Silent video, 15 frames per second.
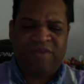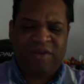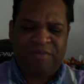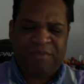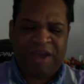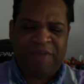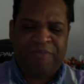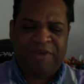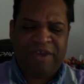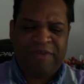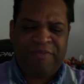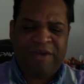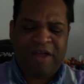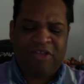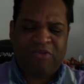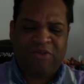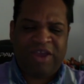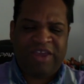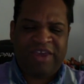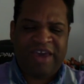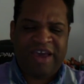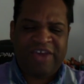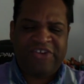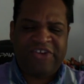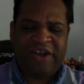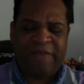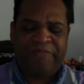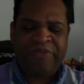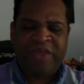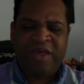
my PayPal, or my Cash App